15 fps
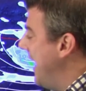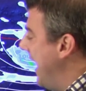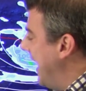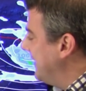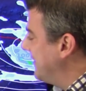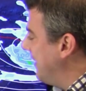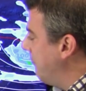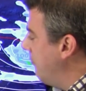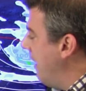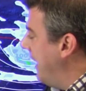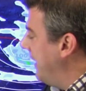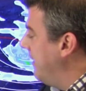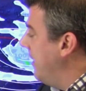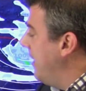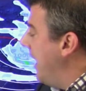and some
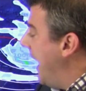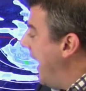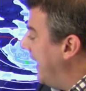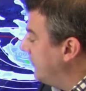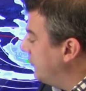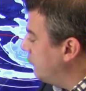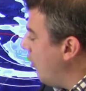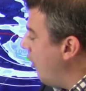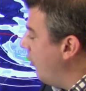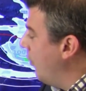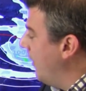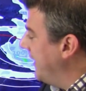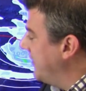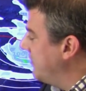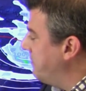rain and strong
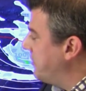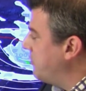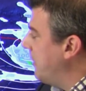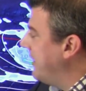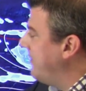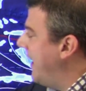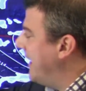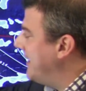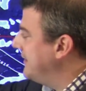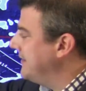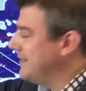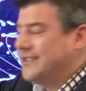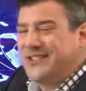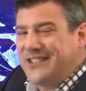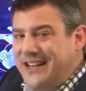winds between that
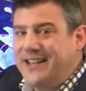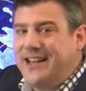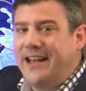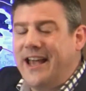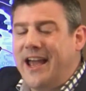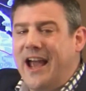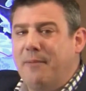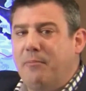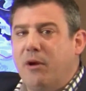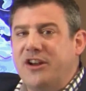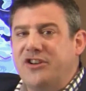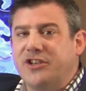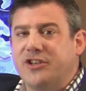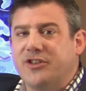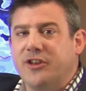sinking air
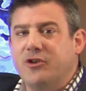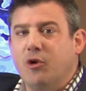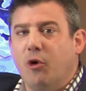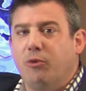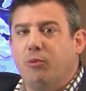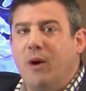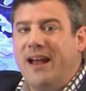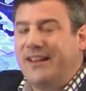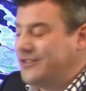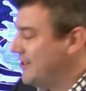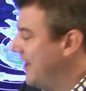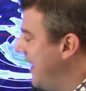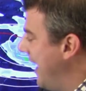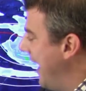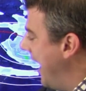pressure to the northwest
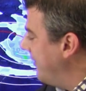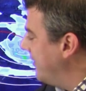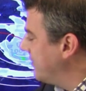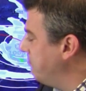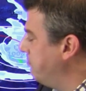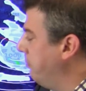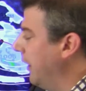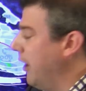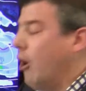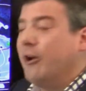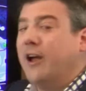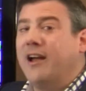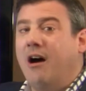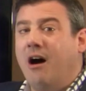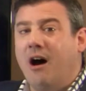and this
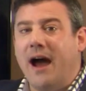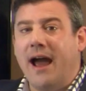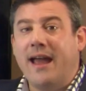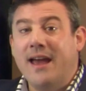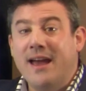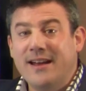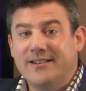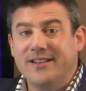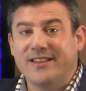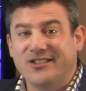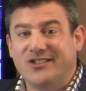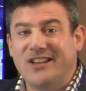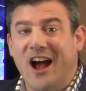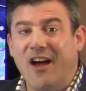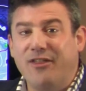blocking high to the
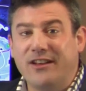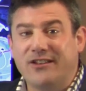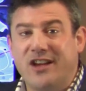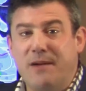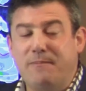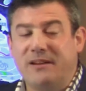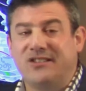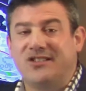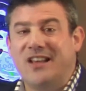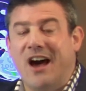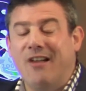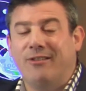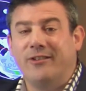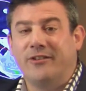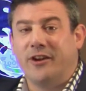south that's keeping
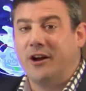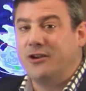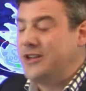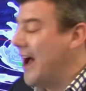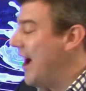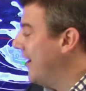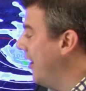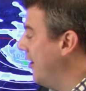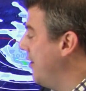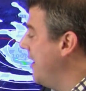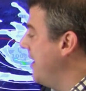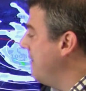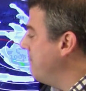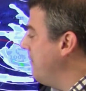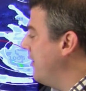Southland and Otago
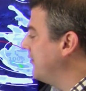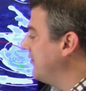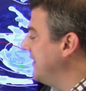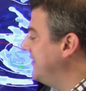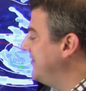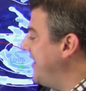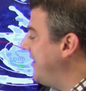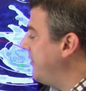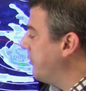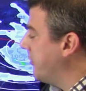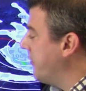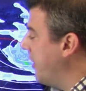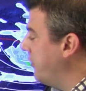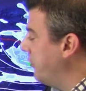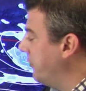mostly settled,
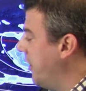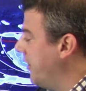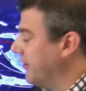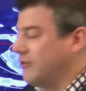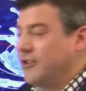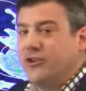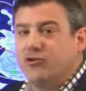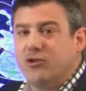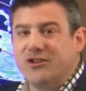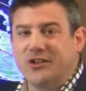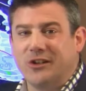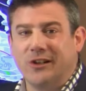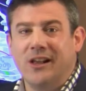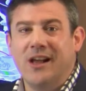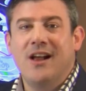although you'll notice the
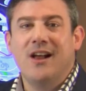drizzle,